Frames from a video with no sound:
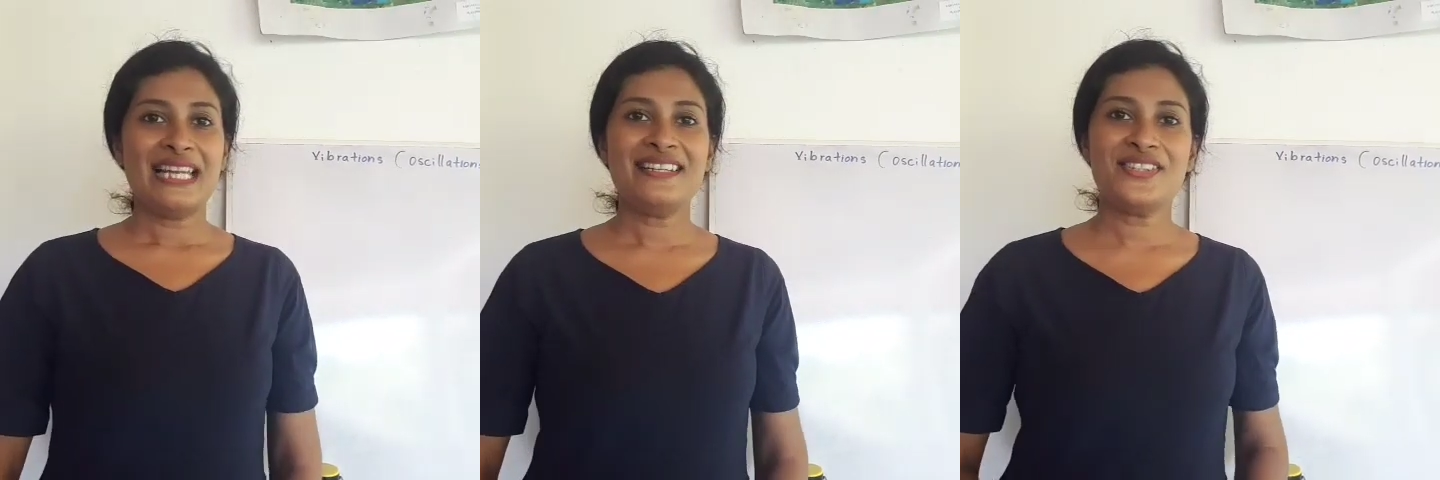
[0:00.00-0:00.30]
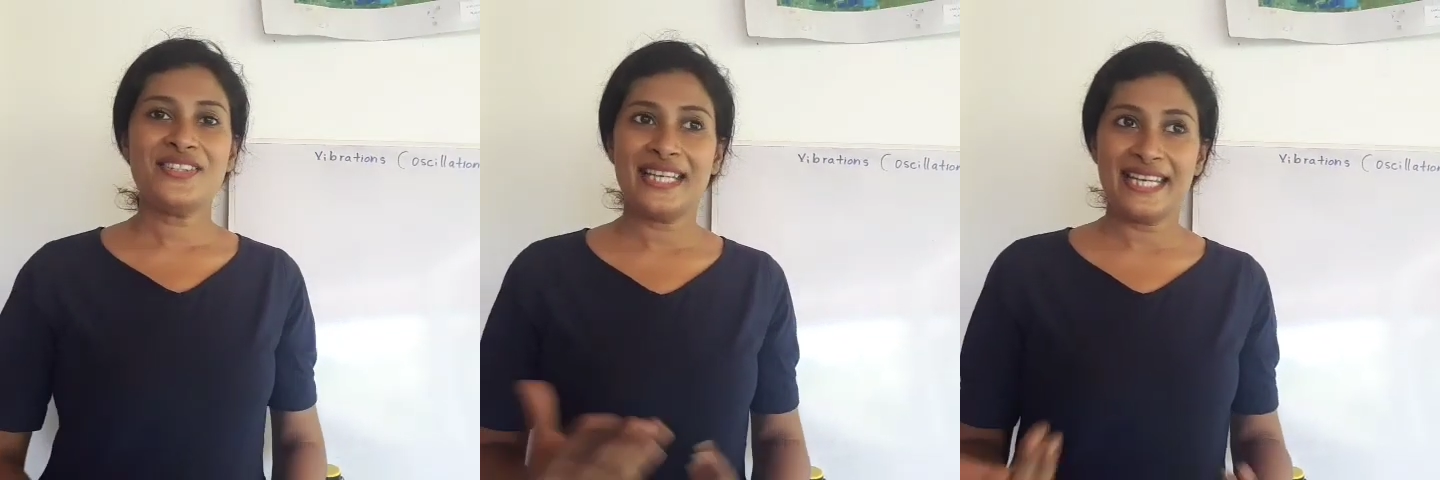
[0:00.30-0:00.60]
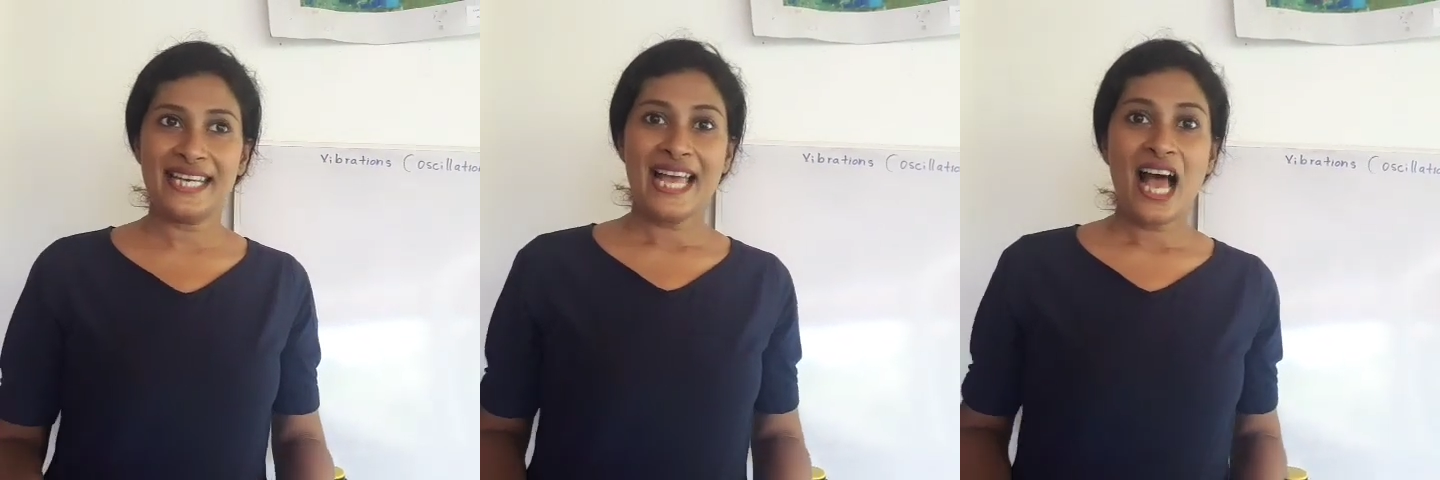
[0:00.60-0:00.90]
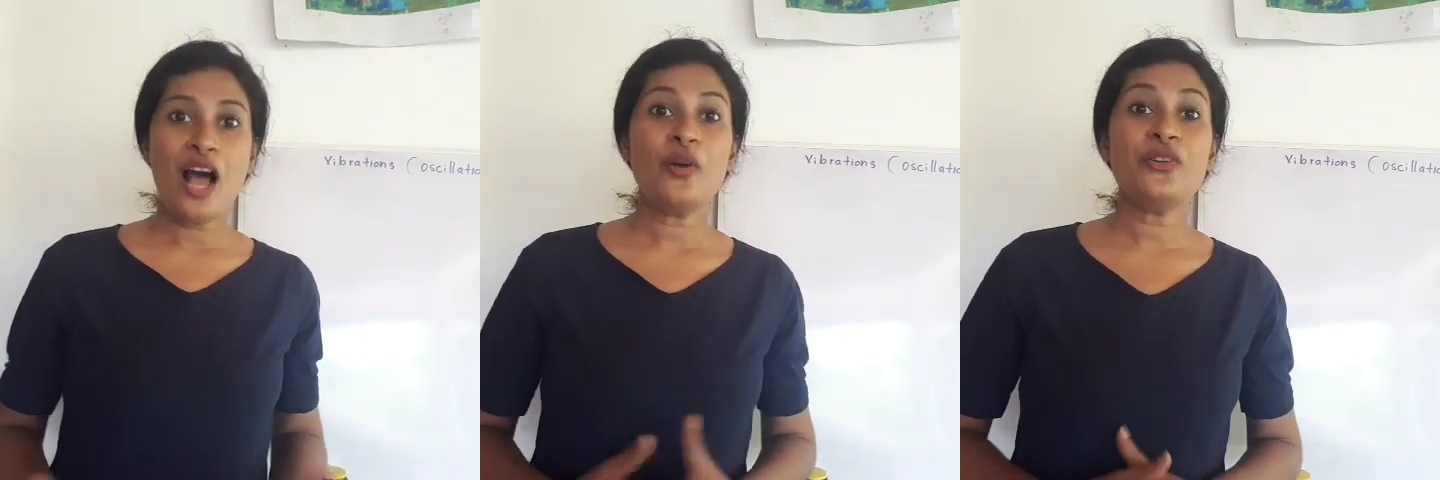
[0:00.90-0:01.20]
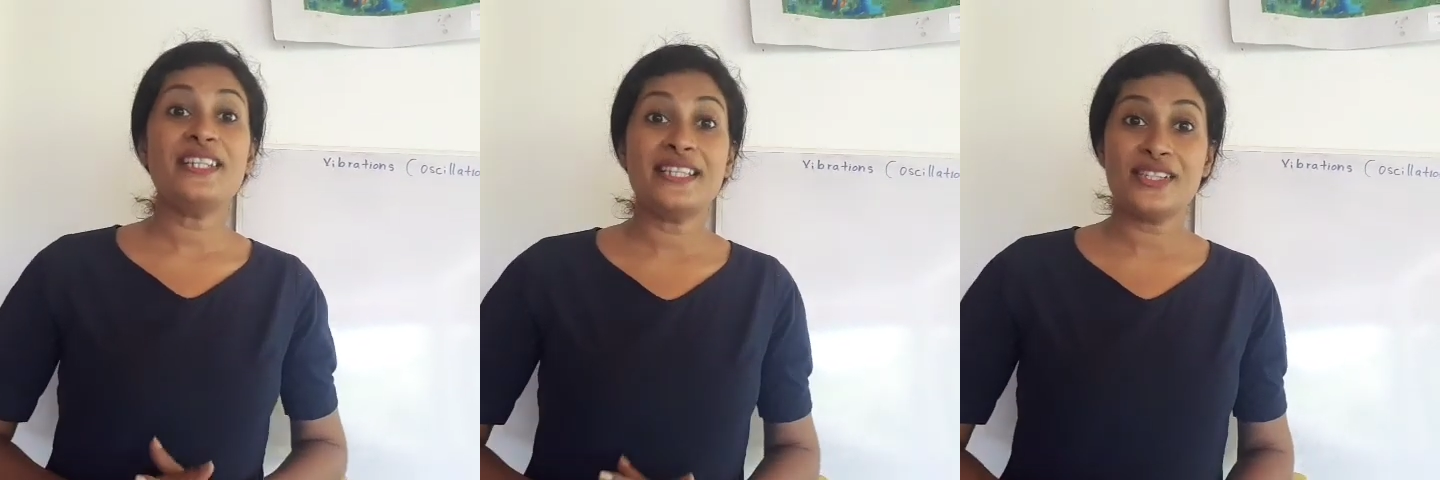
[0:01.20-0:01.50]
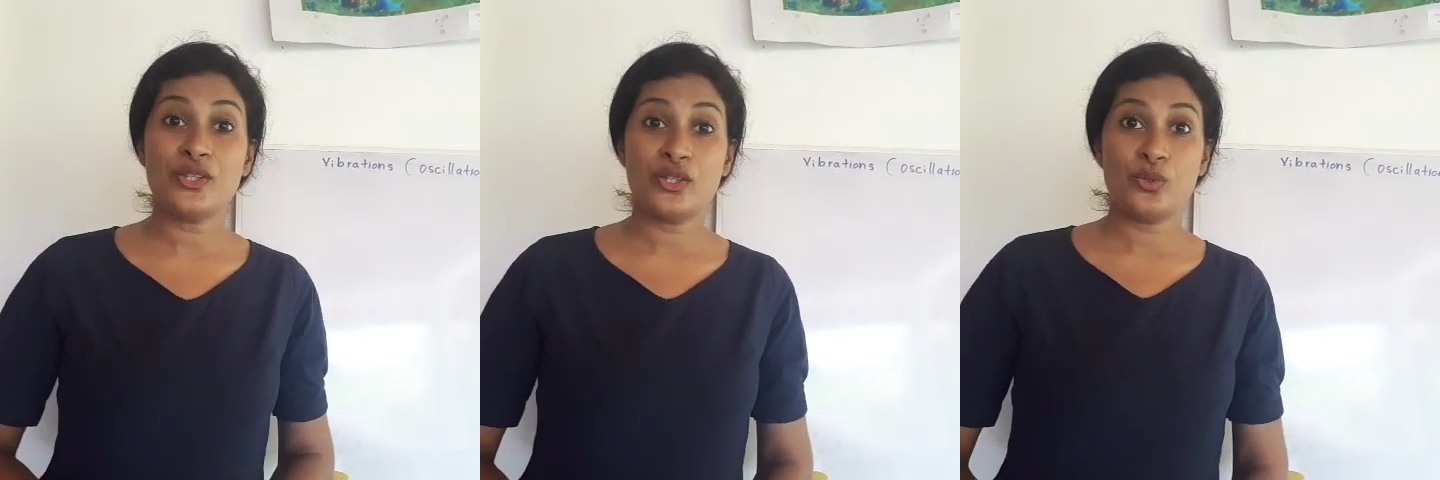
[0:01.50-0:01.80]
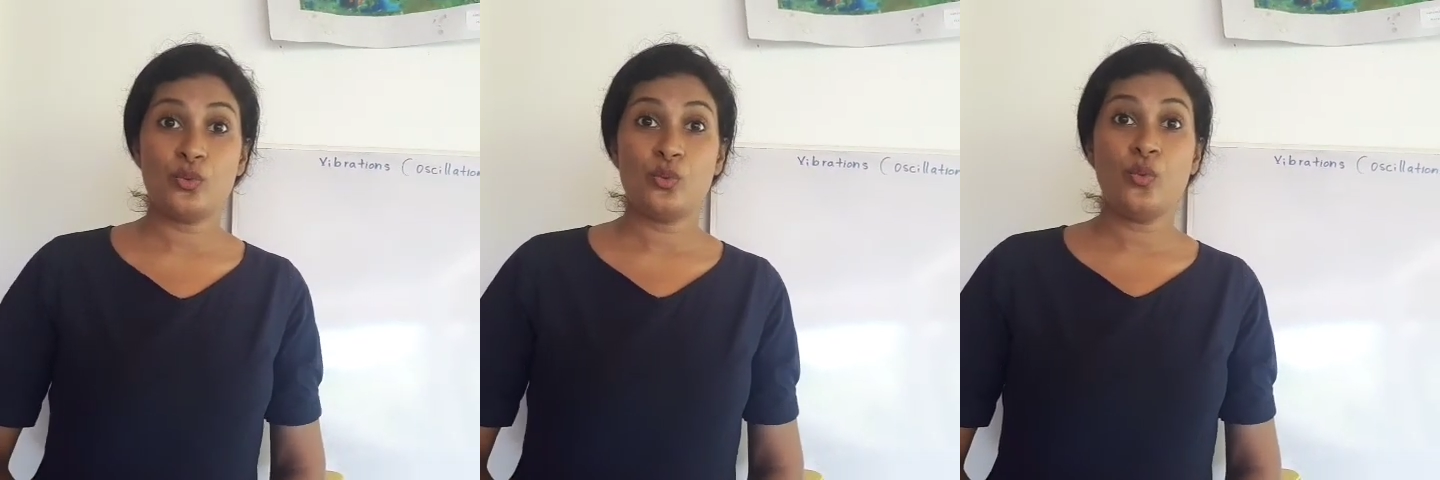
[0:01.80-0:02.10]
Let's see how
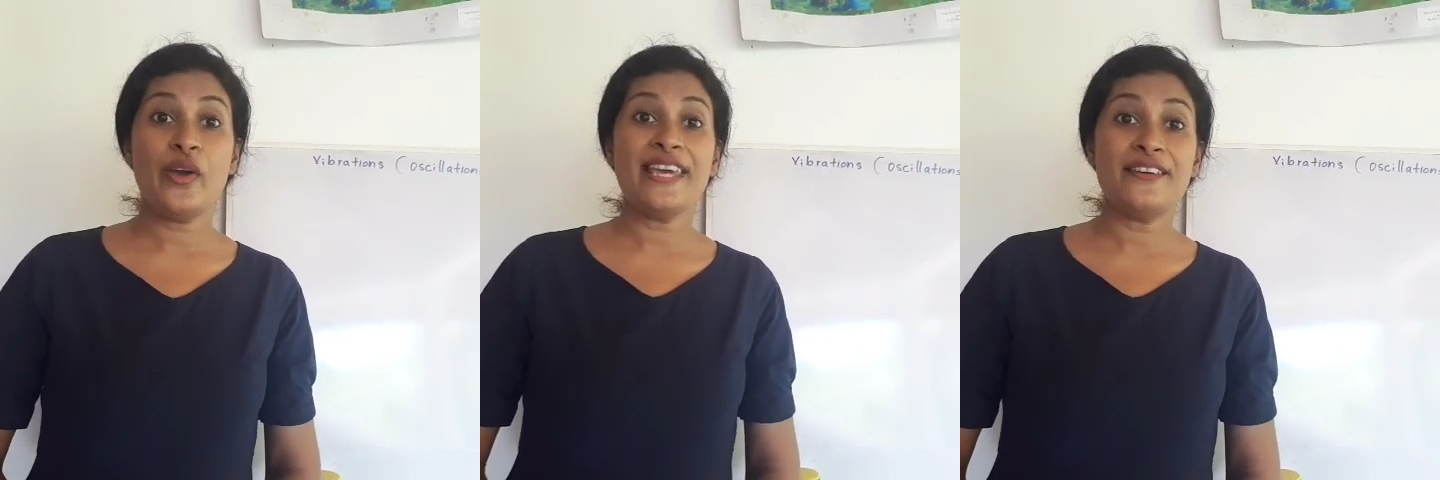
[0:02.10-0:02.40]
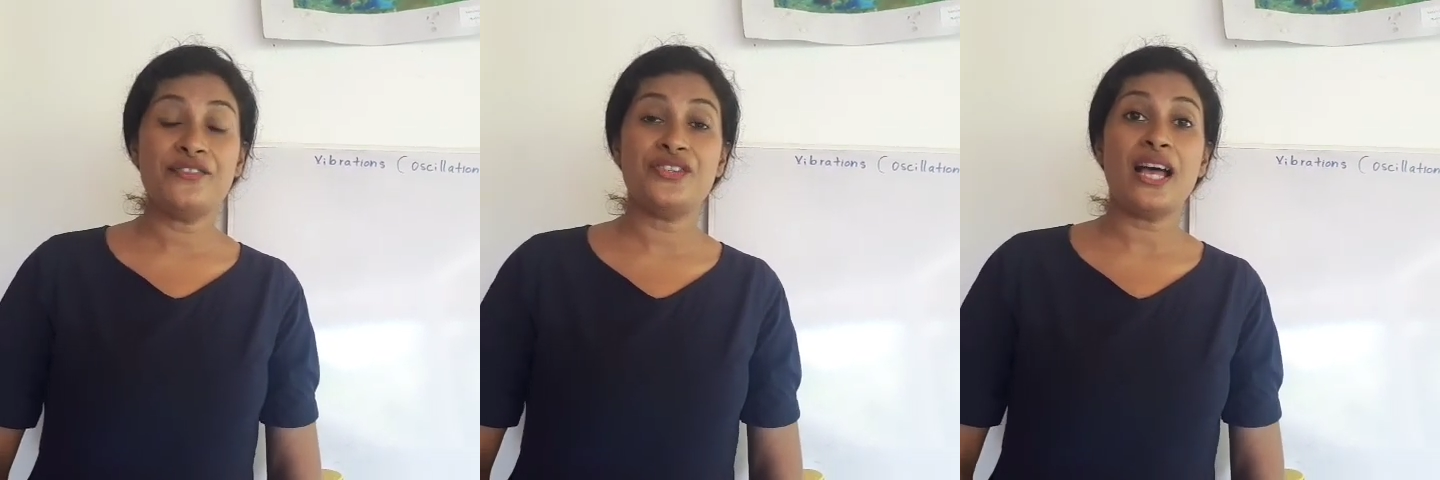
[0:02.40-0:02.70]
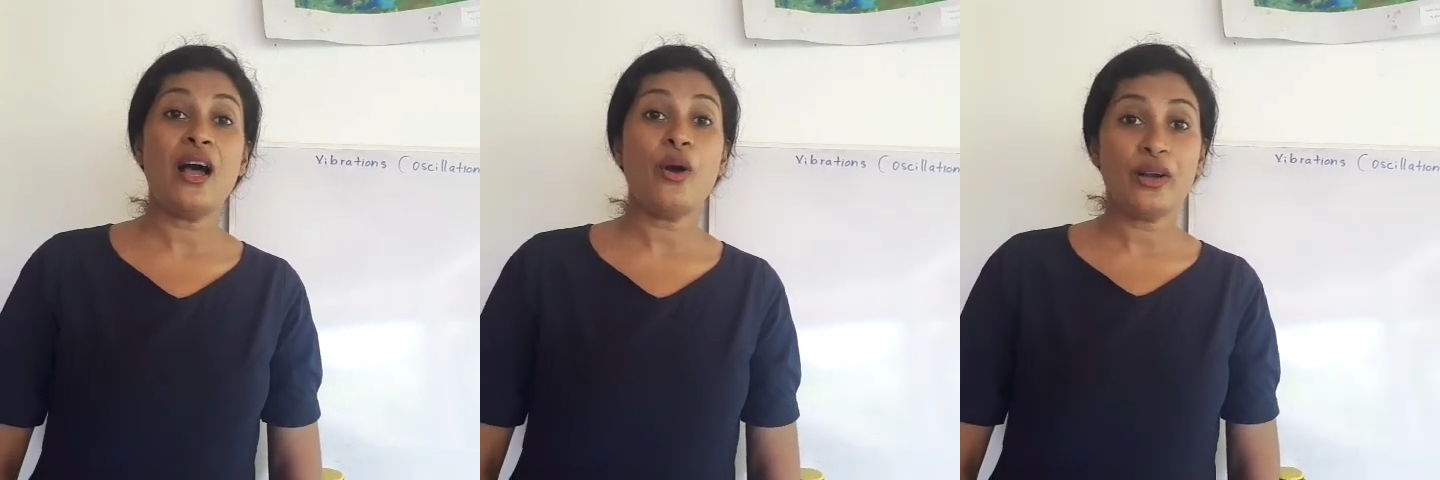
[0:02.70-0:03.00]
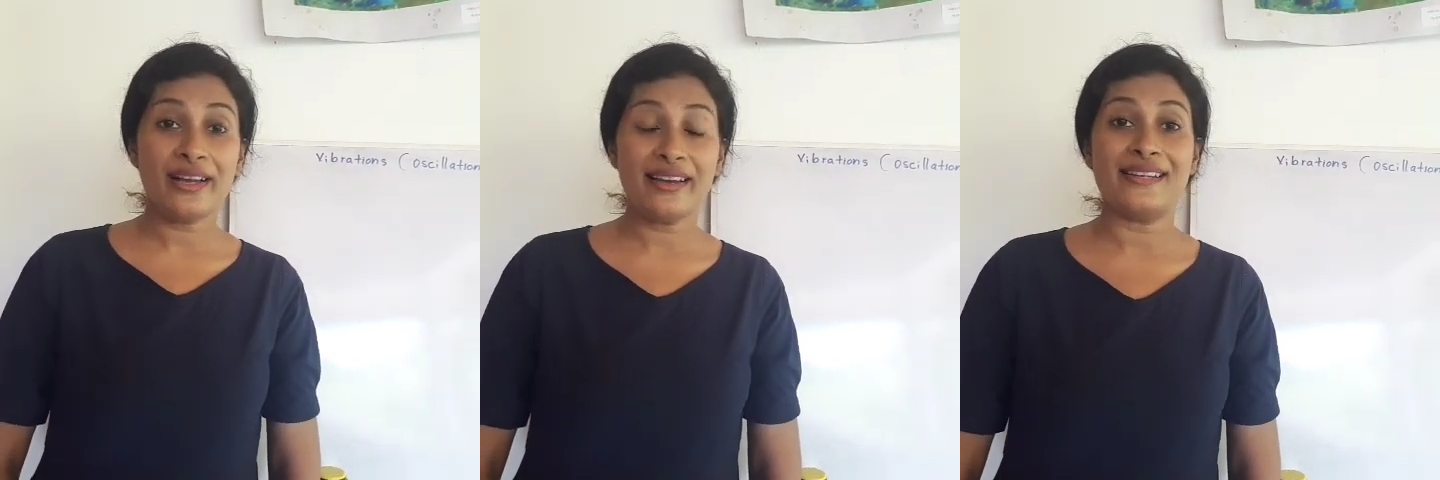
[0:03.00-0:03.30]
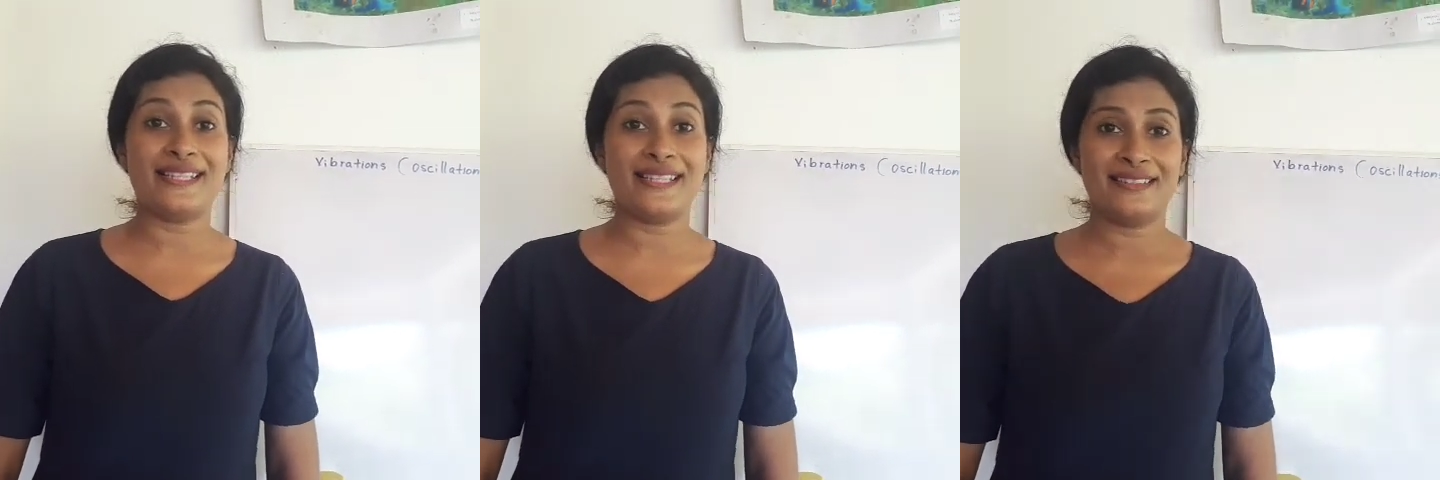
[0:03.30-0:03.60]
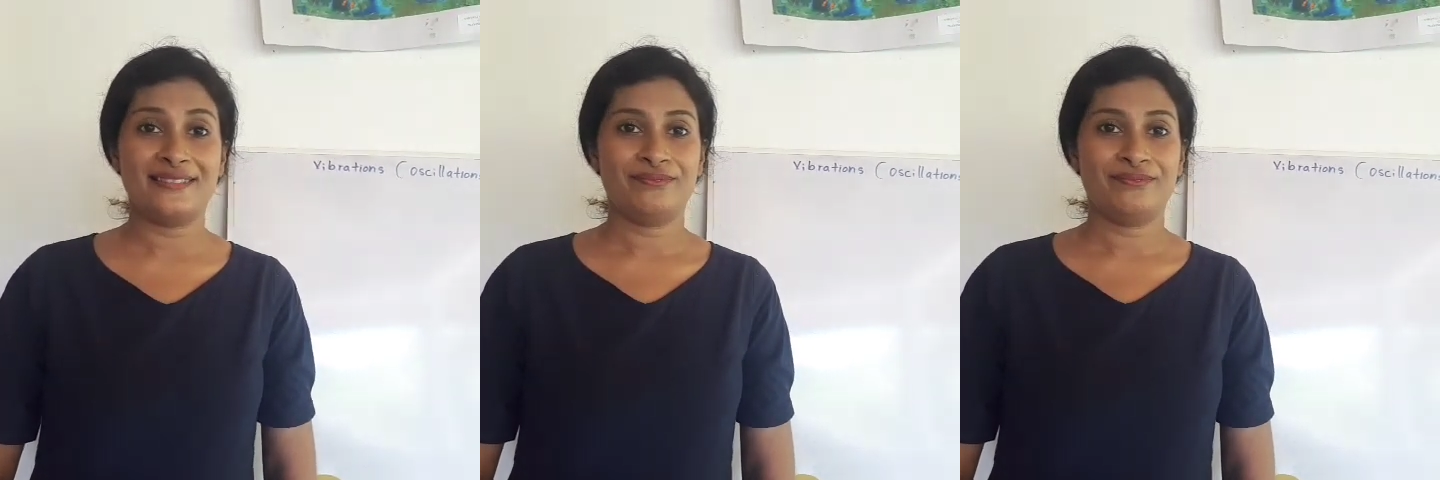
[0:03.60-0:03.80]
these waves are occurred.